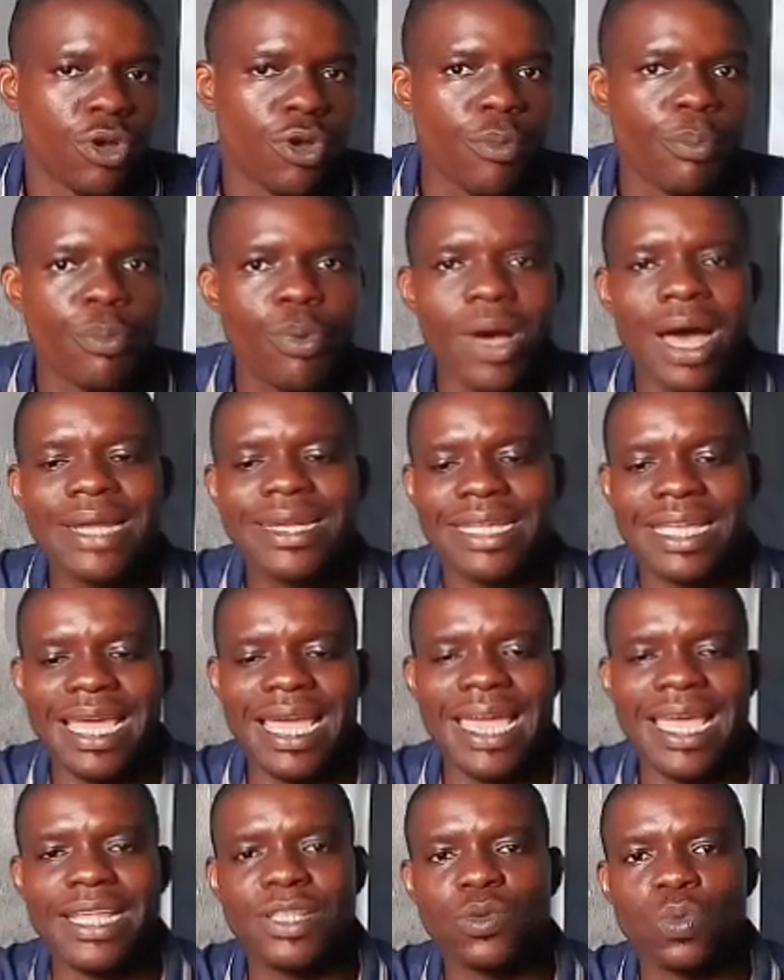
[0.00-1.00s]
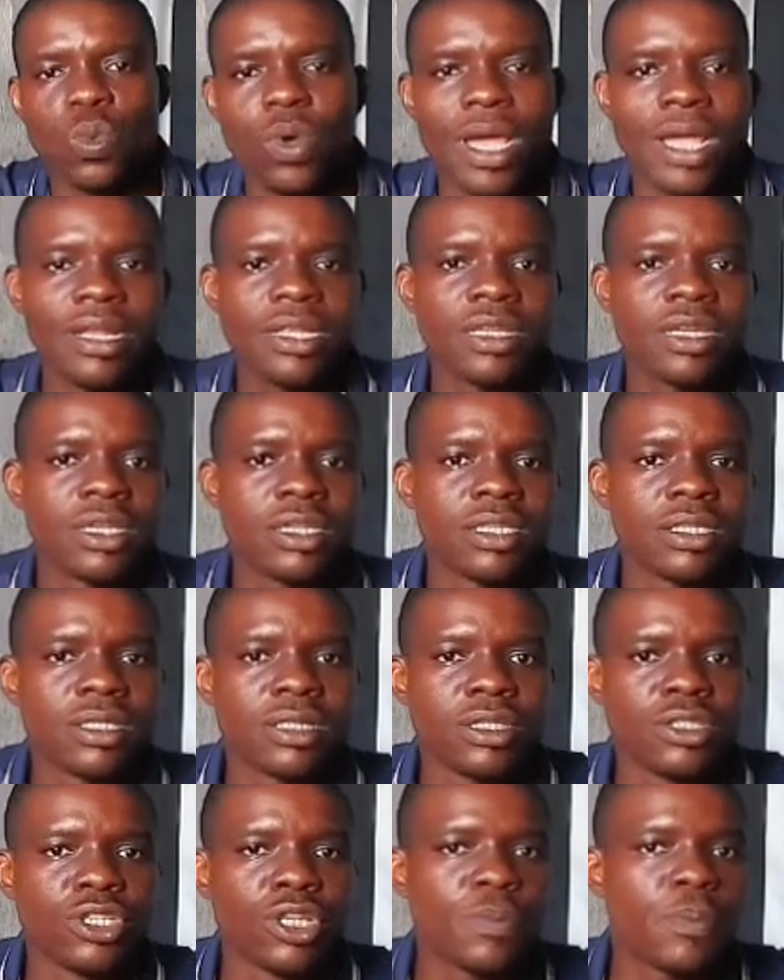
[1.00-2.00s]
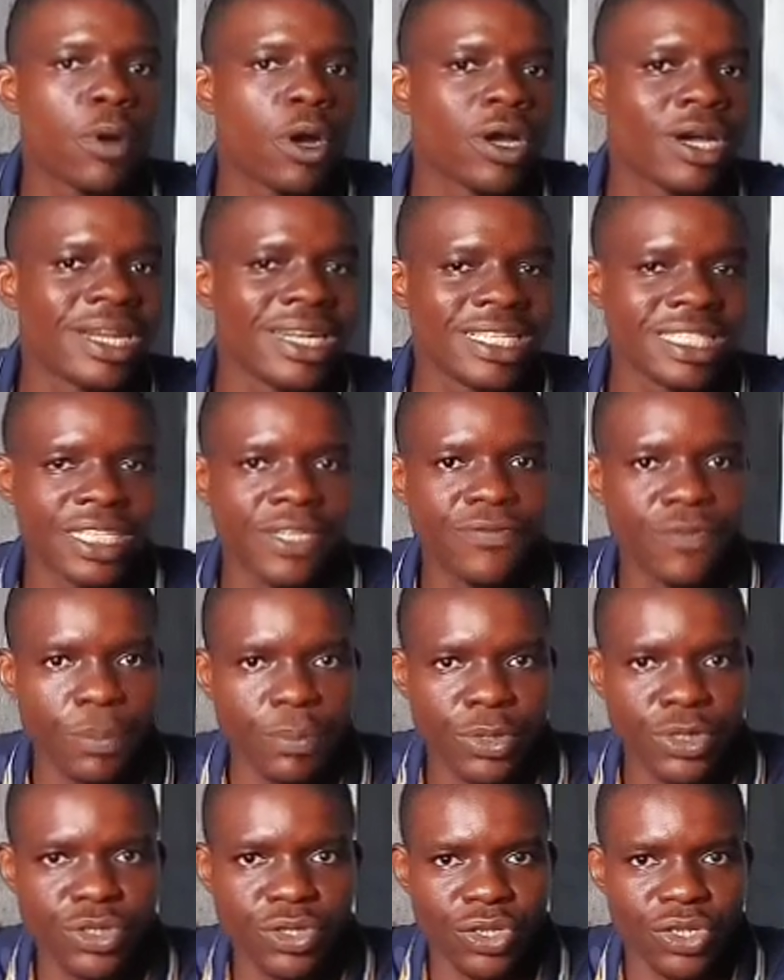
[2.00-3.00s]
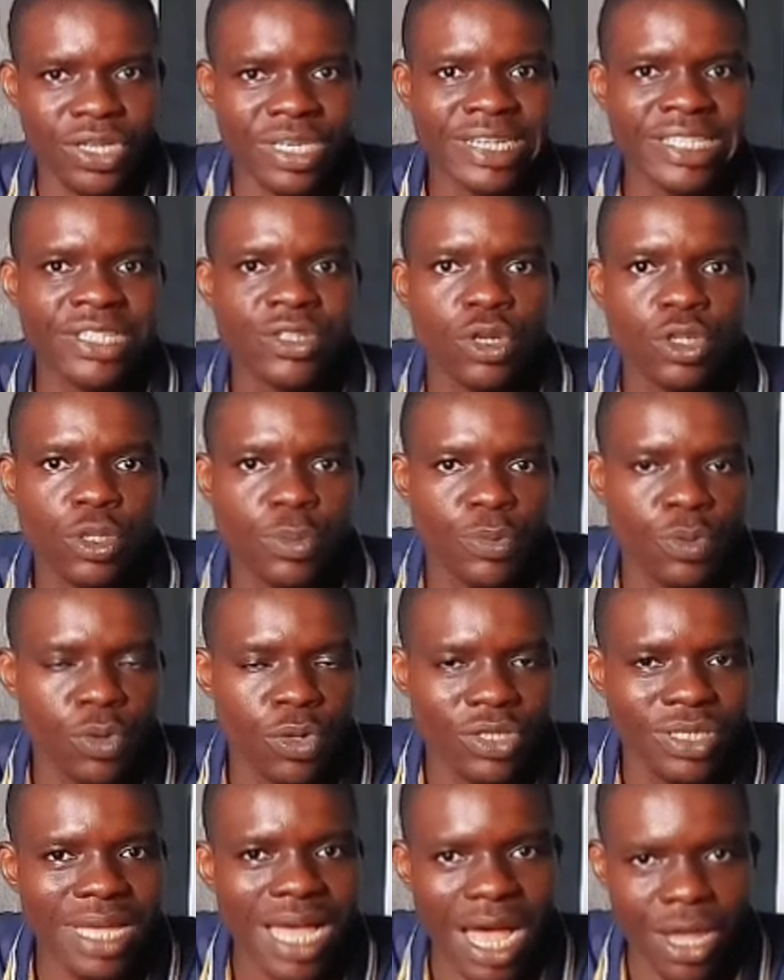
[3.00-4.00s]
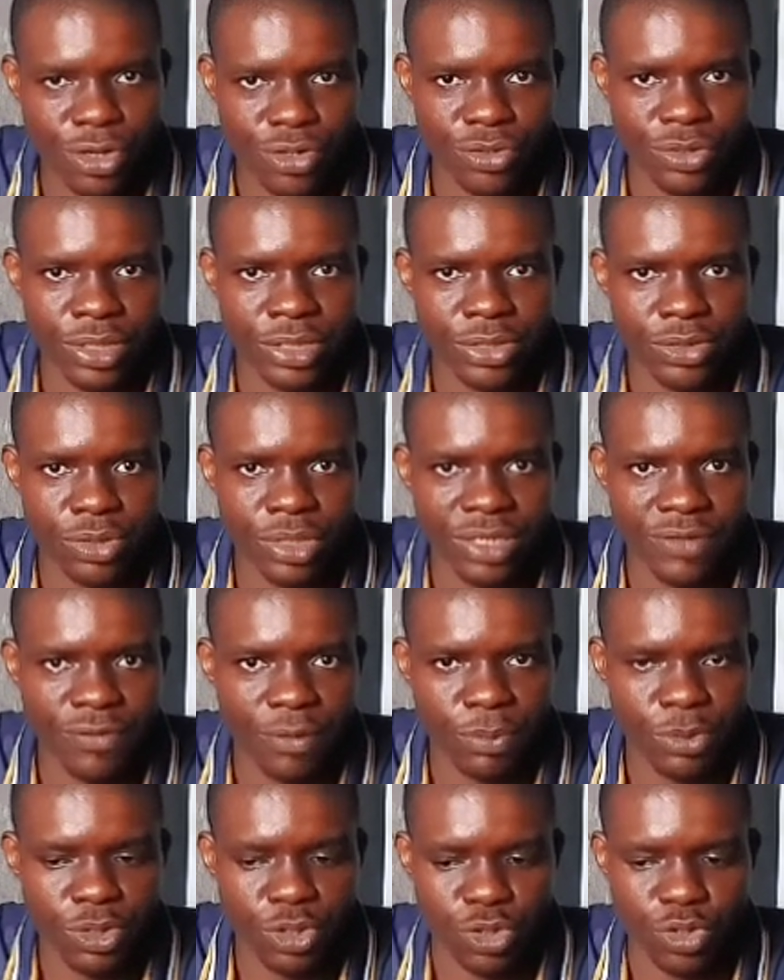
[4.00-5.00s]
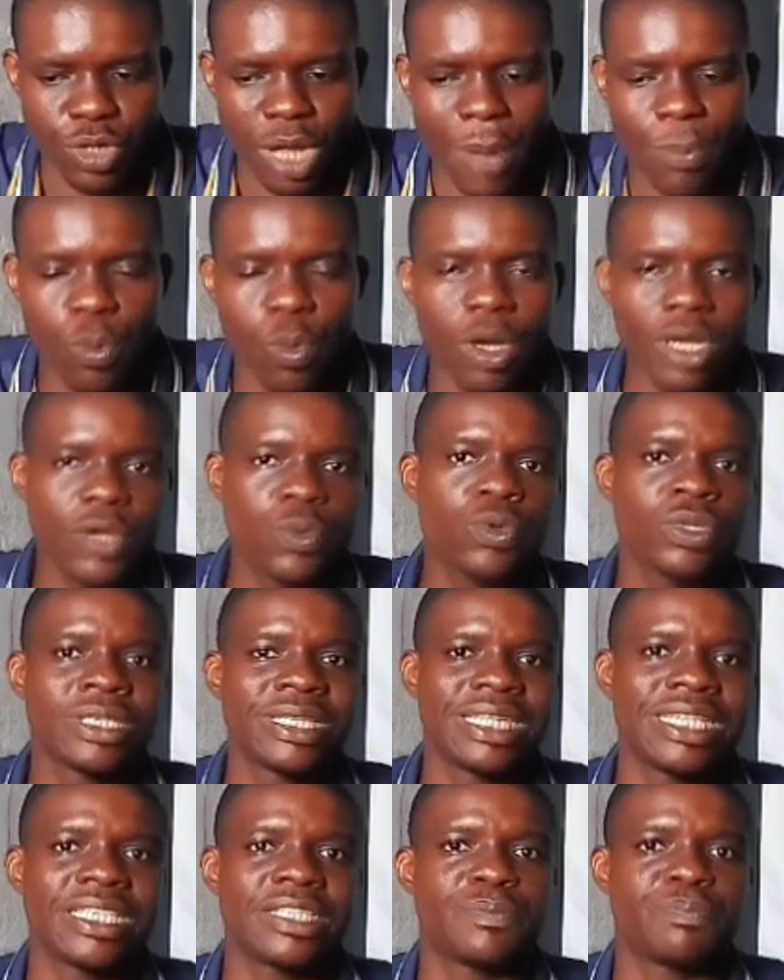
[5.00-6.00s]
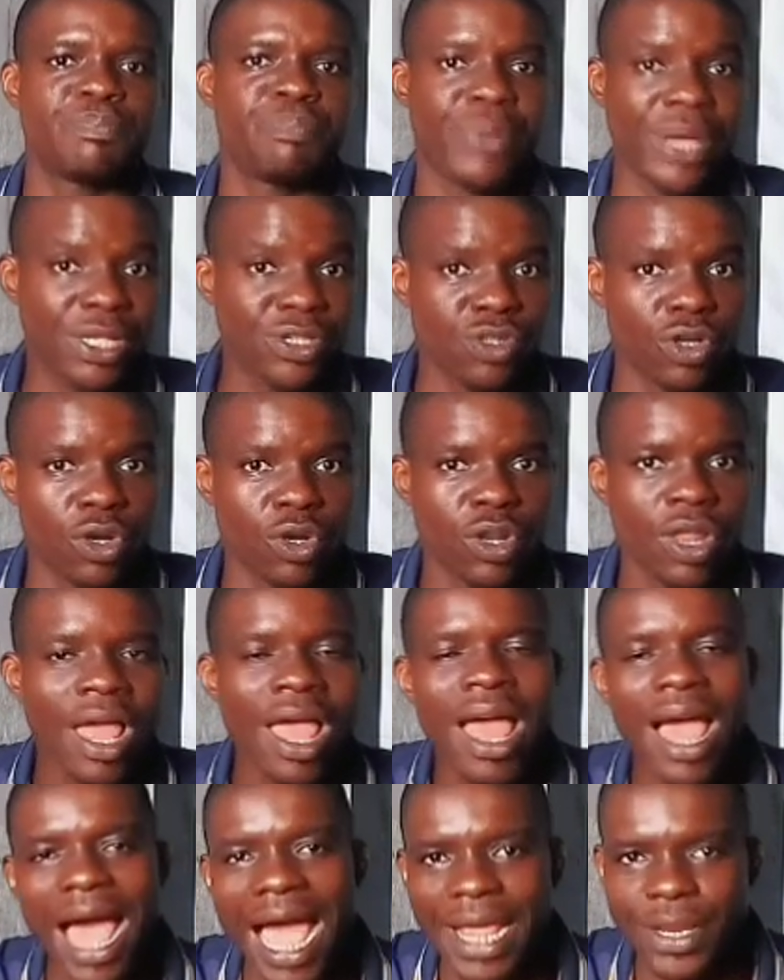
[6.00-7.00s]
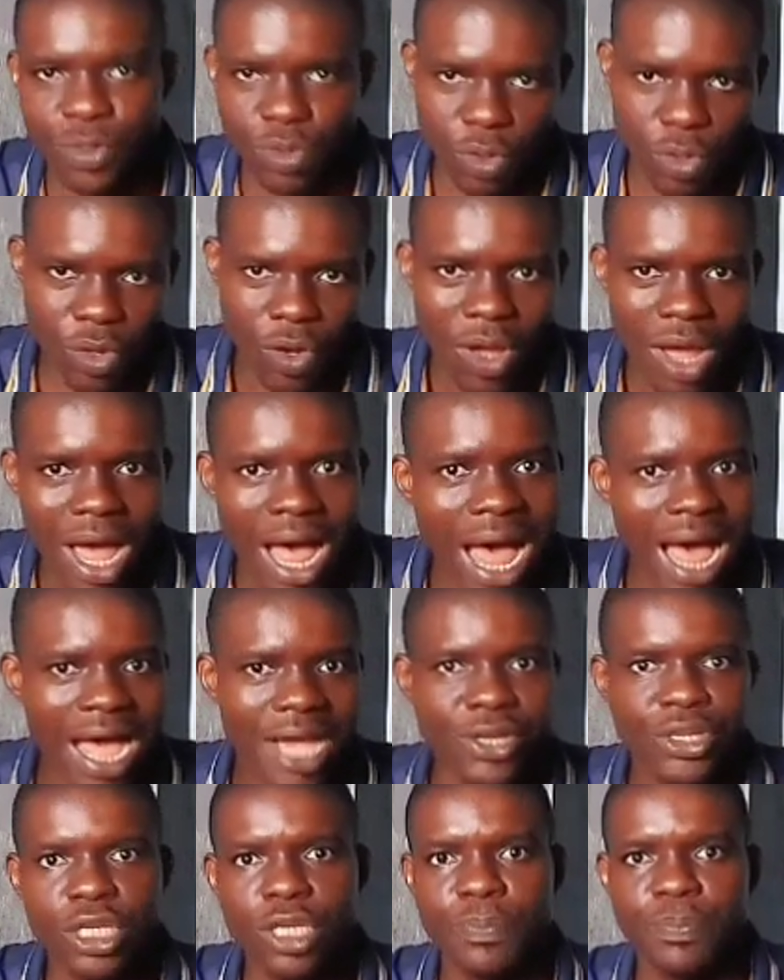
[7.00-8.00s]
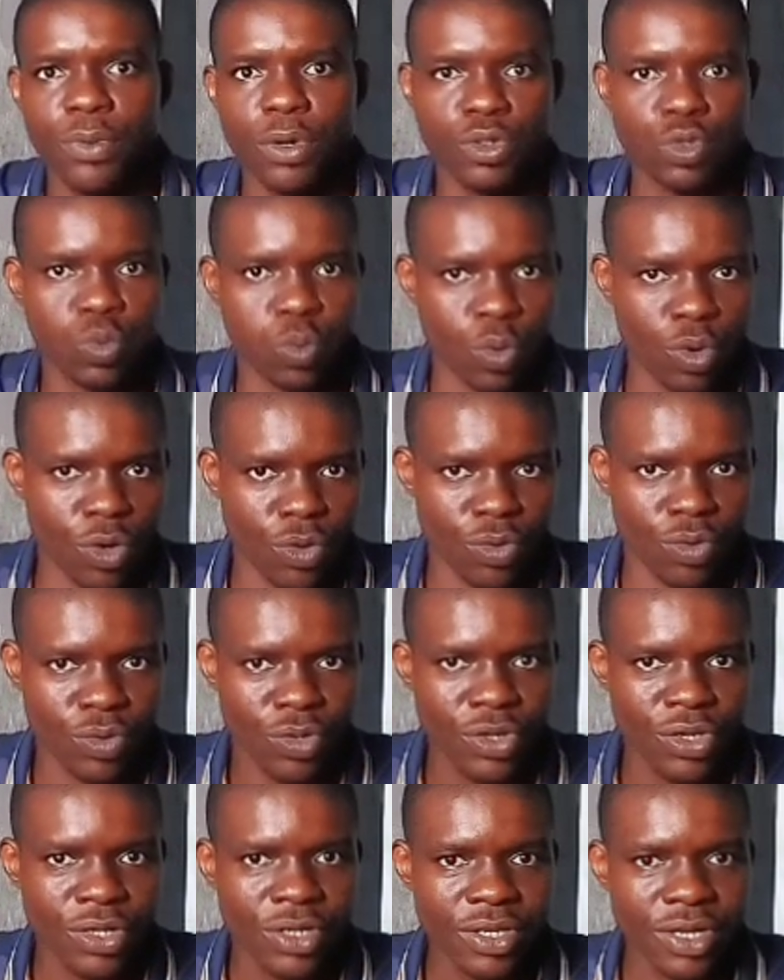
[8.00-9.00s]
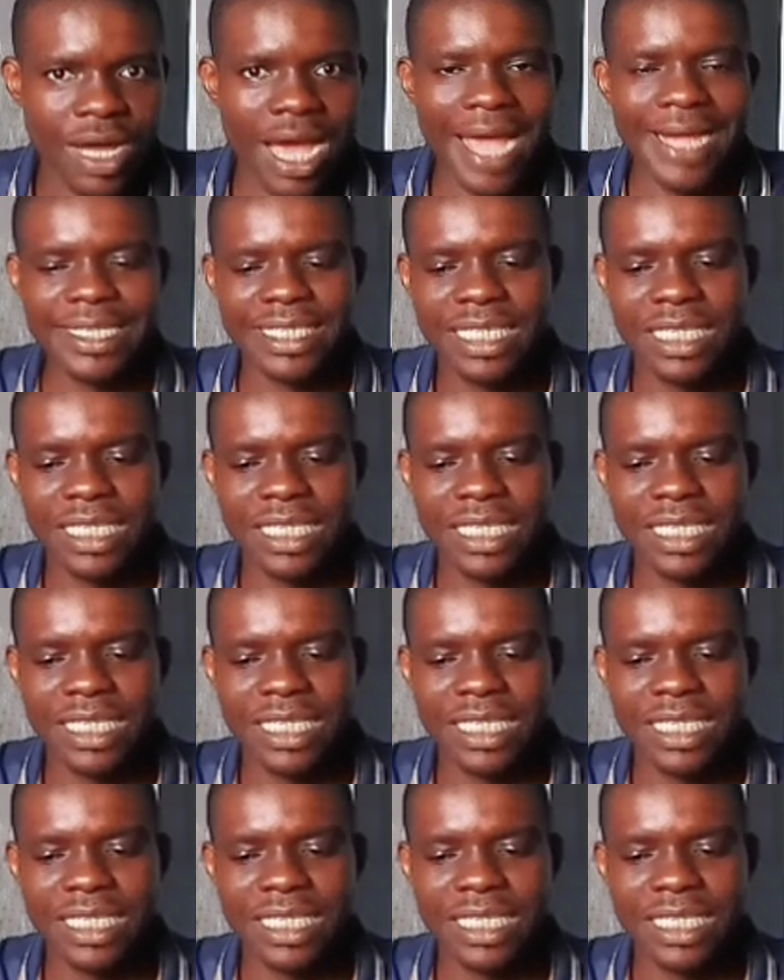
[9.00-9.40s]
But at the end, when UNIPORT release the information, it's going to be accurate to the information. So I'm working with this based on I know how UNIPORT work, right?